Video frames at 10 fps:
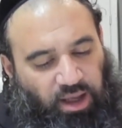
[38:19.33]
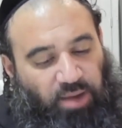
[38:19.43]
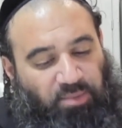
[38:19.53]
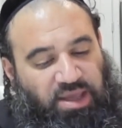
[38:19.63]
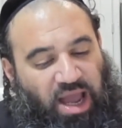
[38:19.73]

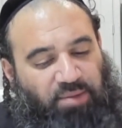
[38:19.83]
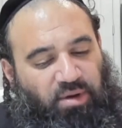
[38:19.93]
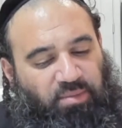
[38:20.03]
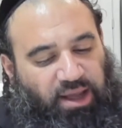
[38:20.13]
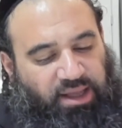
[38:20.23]
Rabbi
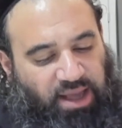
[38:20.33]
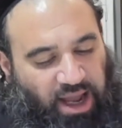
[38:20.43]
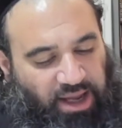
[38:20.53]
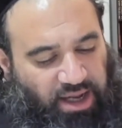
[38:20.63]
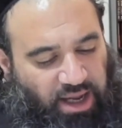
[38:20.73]
Abba Bar
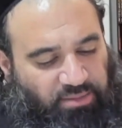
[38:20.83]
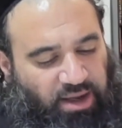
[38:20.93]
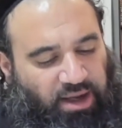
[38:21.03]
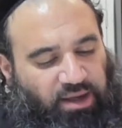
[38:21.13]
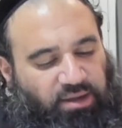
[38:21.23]
Kahana
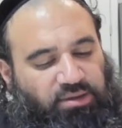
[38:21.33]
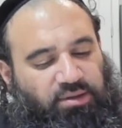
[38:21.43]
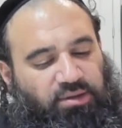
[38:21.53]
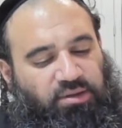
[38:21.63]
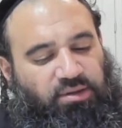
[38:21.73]
Amar,
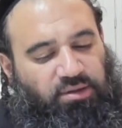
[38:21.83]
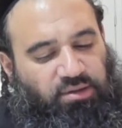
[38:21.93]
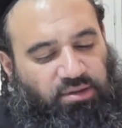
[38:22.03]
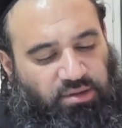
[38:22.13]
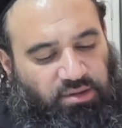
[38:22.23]

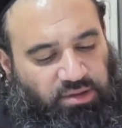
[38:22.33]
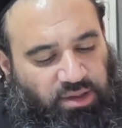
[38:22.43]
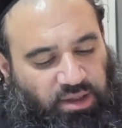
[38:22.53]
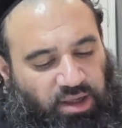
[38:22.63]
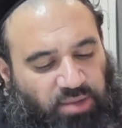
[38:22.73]

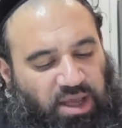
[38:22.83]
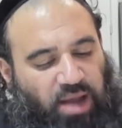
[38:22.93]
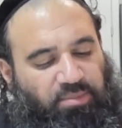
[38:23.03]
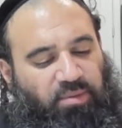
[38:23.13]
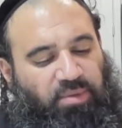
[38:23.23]
the Rabbi
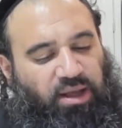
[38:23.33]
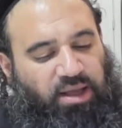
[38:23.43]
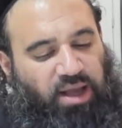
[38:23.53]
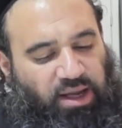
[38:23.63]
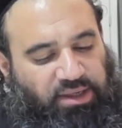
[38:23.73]
Abba Bar
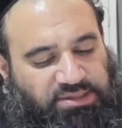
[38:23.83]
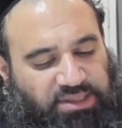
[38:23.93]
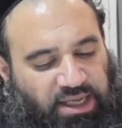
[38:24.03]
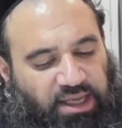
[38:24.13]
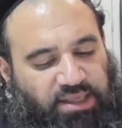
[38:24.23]
Kahana
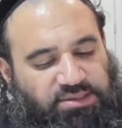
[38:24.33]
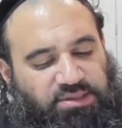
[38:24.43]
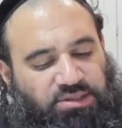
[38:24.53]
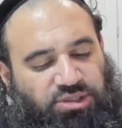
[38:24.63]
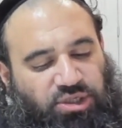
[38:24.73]

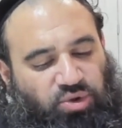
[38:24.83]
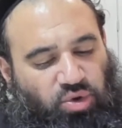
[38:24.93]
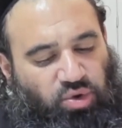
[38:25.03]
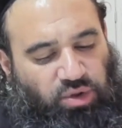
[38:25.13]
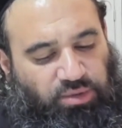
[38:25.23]
says,
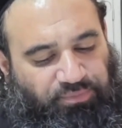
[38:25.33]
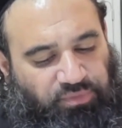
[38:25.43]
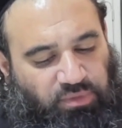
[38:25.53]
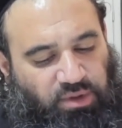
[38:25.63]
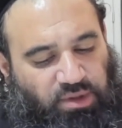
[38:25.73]
Shekul,
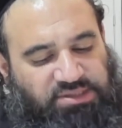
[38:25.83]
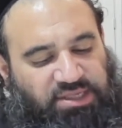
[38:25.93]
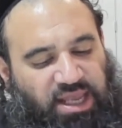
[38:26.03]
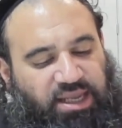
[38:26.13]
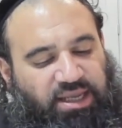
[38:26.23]

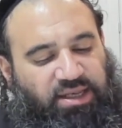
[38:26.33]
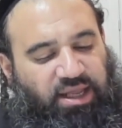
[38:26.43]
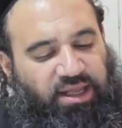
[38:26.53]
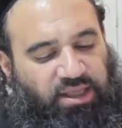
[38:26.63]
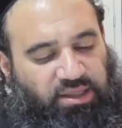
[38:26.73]
Zeh
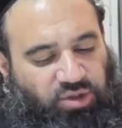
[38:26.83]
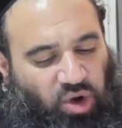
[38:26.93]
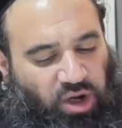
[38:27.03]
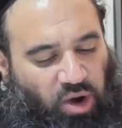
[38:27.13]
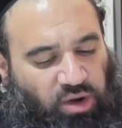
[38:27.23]
Keneged
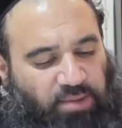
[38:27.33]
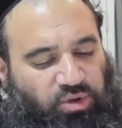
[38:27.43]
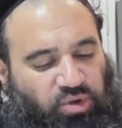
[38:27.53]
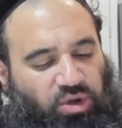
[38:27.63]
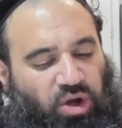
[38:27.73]
Kol
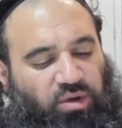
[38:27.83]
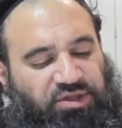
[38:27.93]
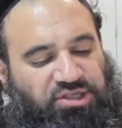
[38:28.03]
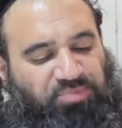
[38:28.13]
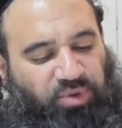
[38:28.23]
HaOlam Kulo.
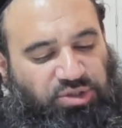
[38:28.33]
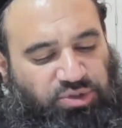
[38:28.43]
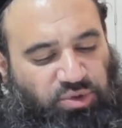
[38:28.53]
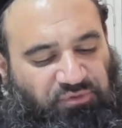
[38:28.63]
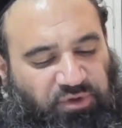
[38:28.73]
This
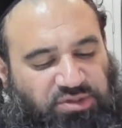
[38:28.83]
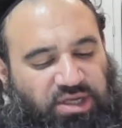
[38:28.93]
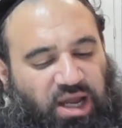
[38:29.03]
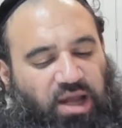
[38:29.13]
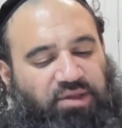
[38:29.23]
person who fears
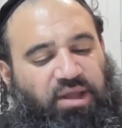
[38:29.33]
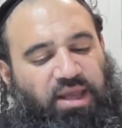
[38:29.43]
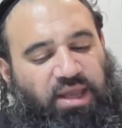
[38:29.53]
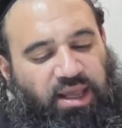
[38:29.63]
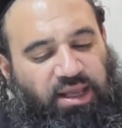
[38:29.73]
God
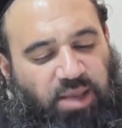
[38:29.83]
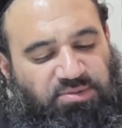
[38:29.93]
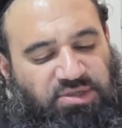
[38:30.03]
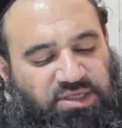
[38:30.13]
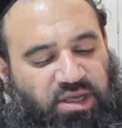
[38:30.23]
and
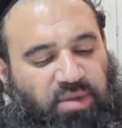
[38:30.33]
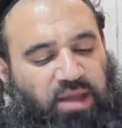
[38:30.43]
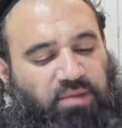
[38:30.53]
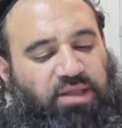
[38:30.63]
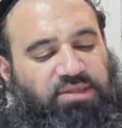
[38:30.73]
keeps His
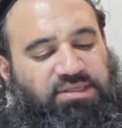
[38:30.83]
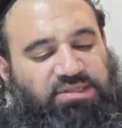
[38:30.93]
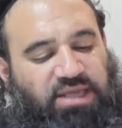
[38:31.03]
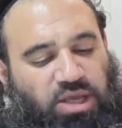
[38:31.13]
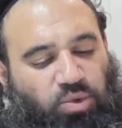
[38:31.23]
commandments
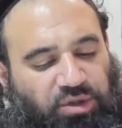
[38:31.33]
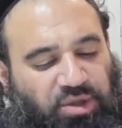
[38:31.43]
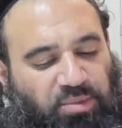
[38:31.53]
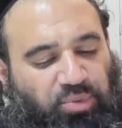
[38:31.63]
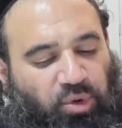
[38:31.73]
is equal
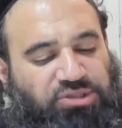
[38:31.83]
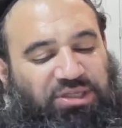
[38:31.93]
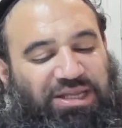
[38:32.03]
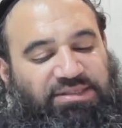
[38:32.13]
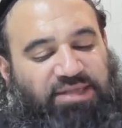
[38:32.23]
in importance
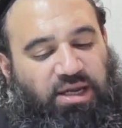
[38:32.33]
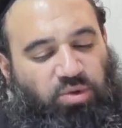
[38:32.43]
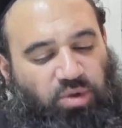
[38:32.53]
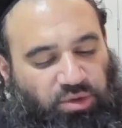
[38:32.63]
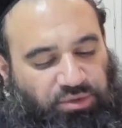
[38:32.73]
to the entire
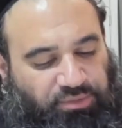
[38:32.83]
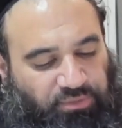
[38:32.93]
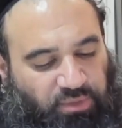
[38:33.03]
world.